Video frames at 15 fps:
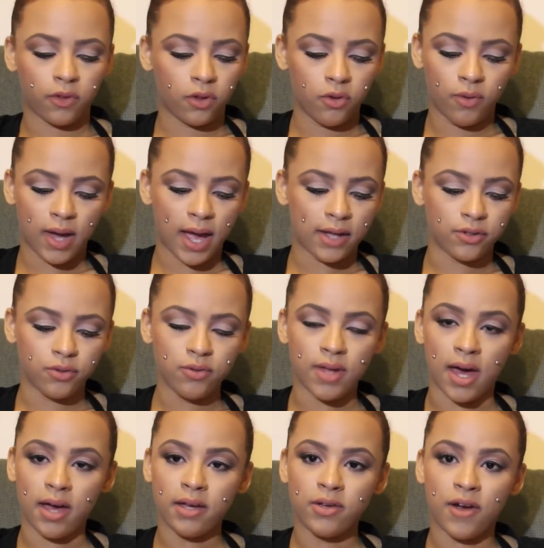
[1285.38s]
You can't do
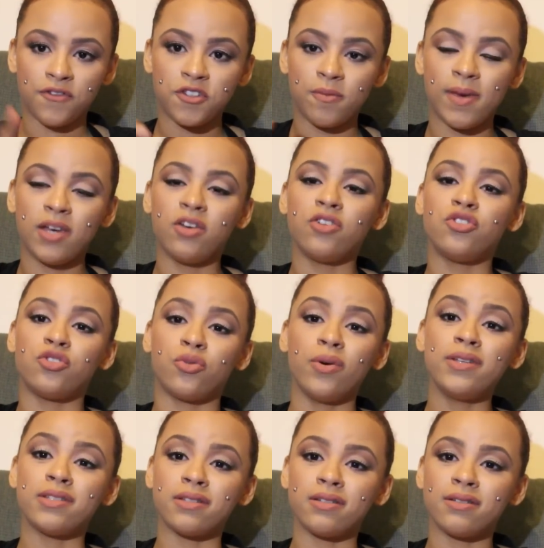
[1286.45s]
that. You have to make good
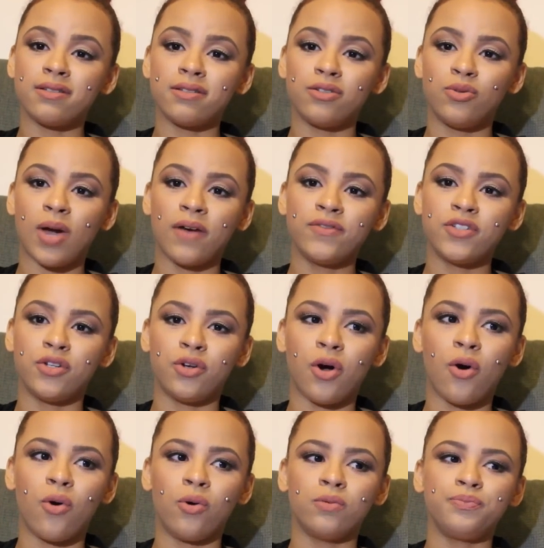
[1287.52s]
choices. You have to
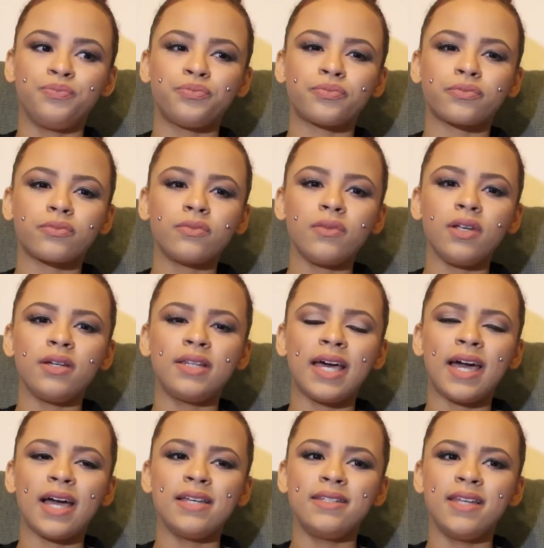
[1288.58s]
know,
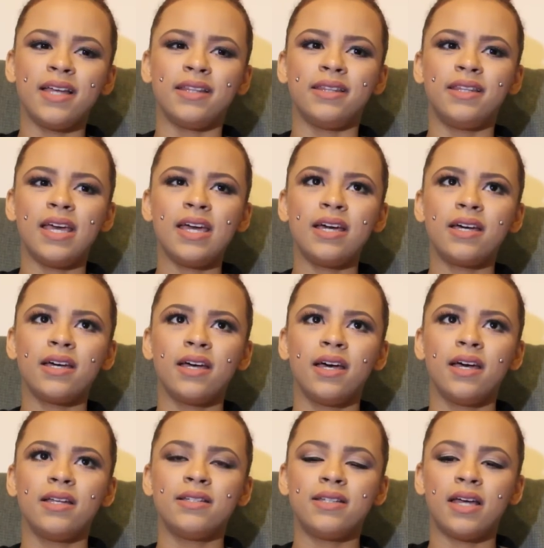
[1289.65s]
like I said, think
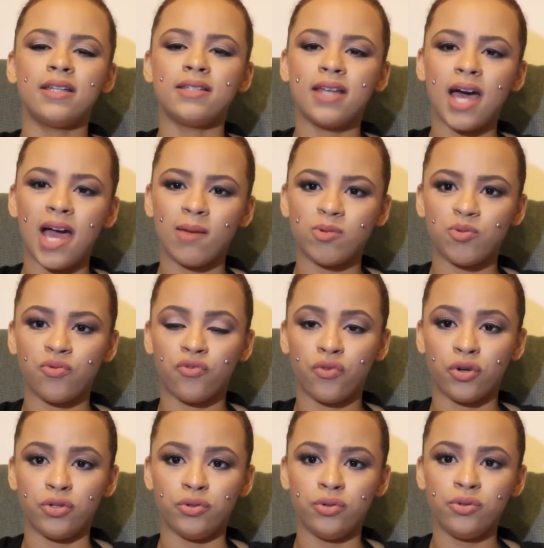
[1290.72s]
10 times
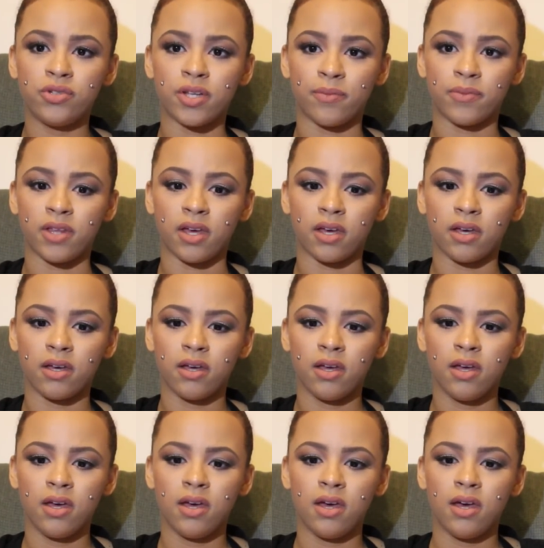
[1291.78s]
before you do something.
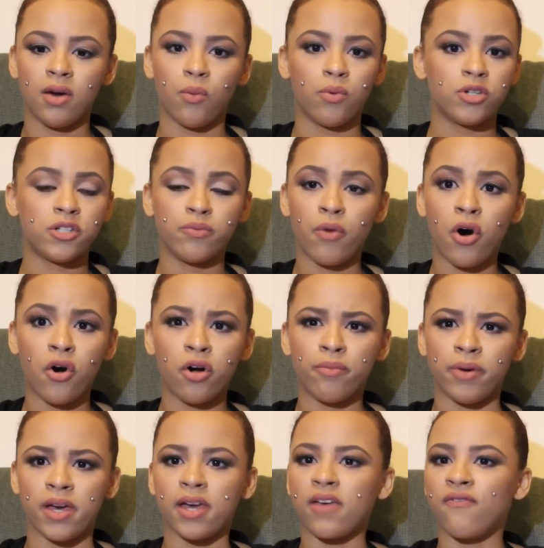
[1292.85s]
Small or
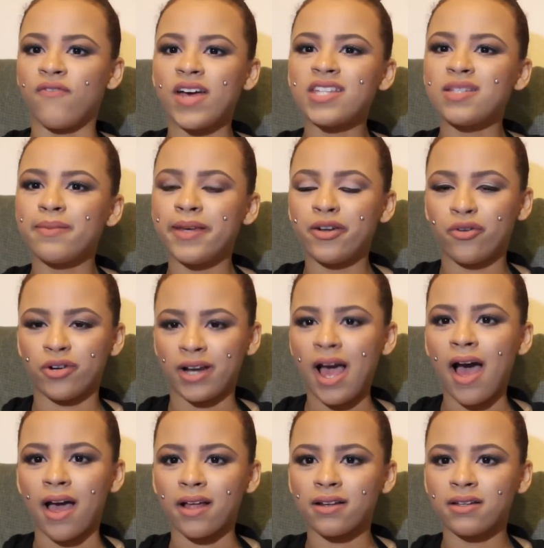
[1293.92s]
big, investment or
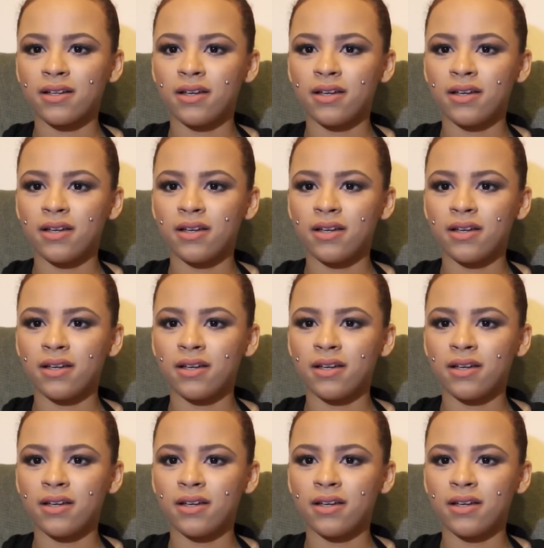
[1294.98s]
not.